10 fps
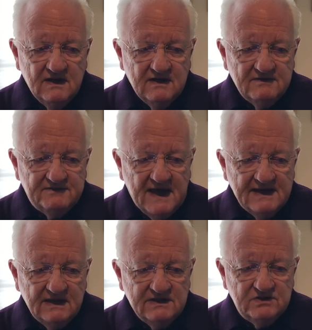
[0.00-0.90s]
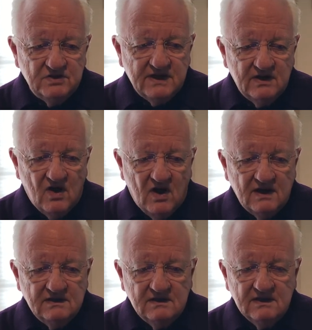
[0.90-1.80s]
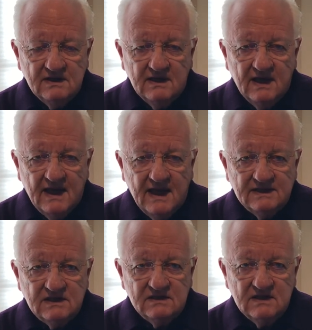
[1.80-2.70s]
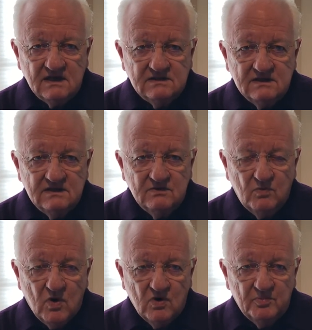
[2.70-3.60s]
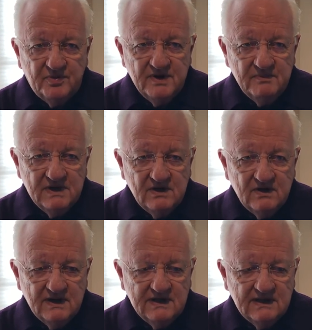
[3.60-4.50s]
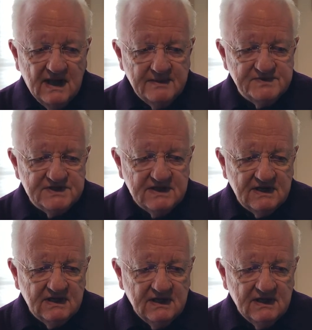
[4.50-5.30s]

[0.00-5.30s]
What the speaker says: finally took it on and conducted the world premiere in Leipzig